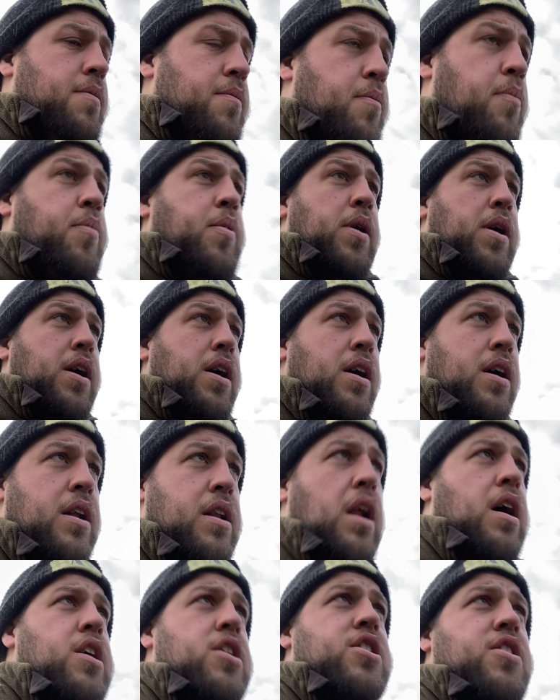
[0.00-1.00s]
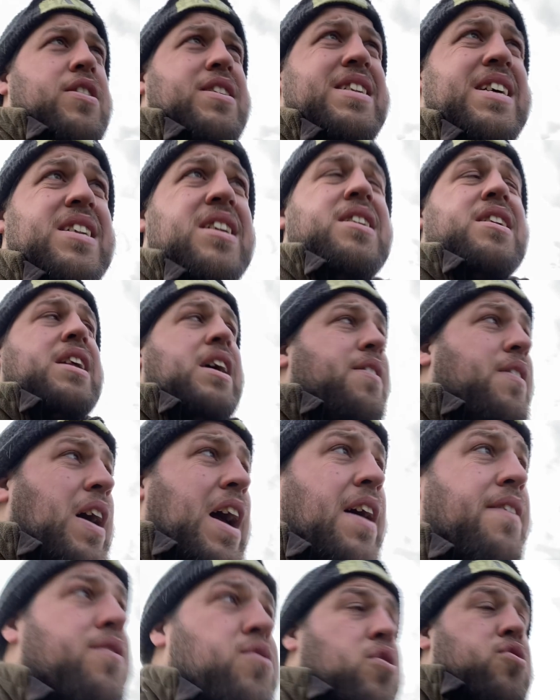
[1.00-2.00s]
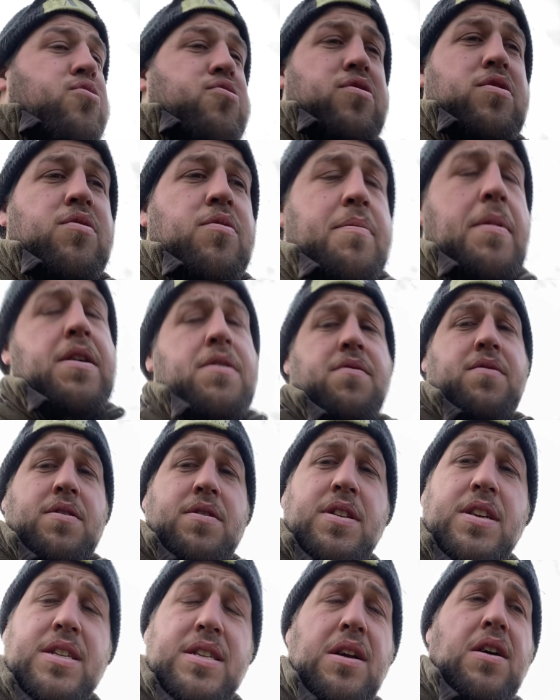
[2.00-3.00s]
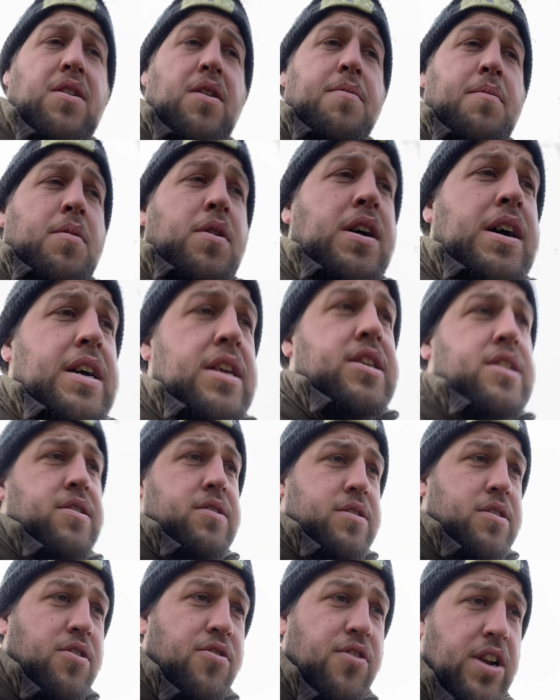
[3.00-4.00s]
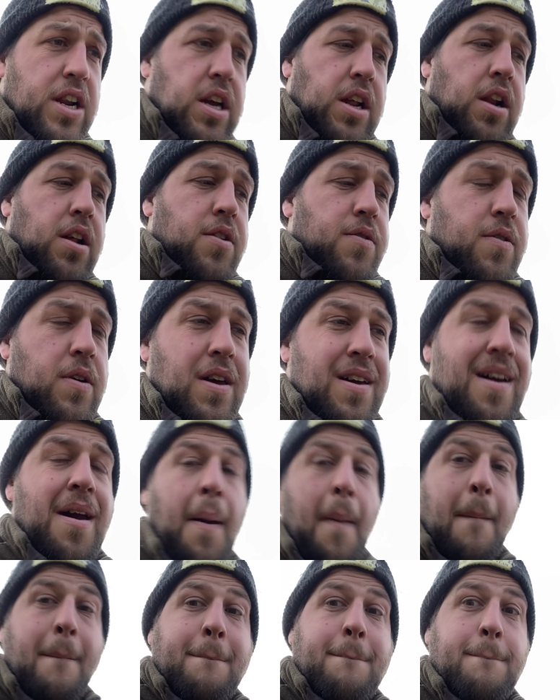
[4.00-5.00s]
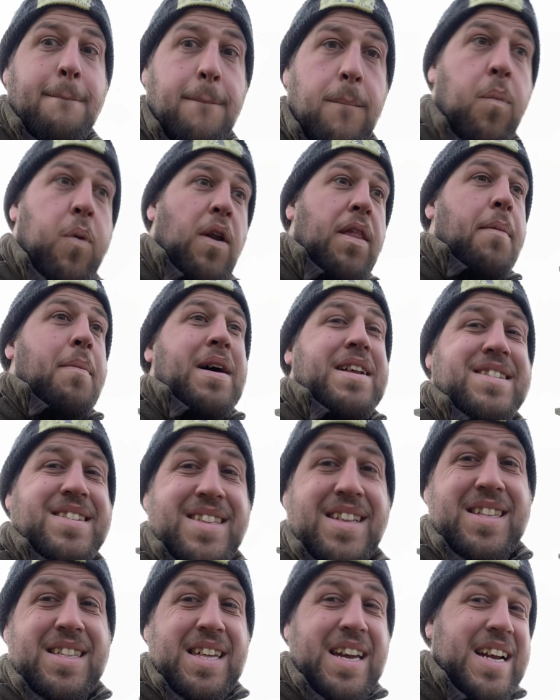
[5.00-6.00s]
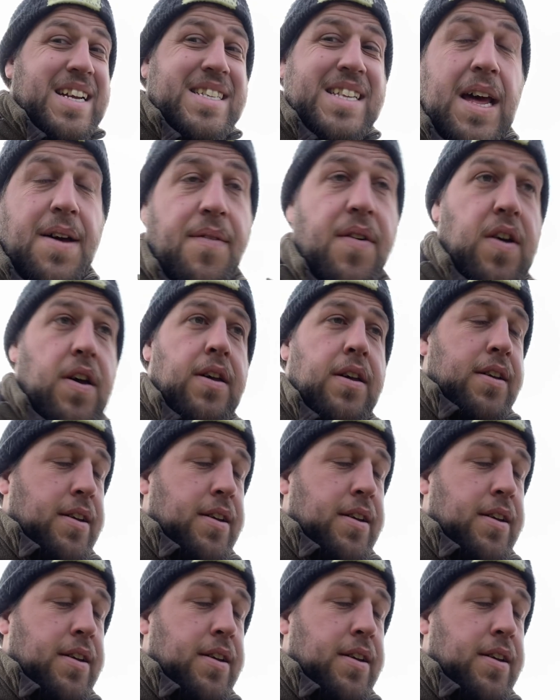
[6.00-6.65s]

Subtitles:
But last year I didn't. If I have got to drill them out, this time I actually got some Gorilla Glue, one of the best things ever.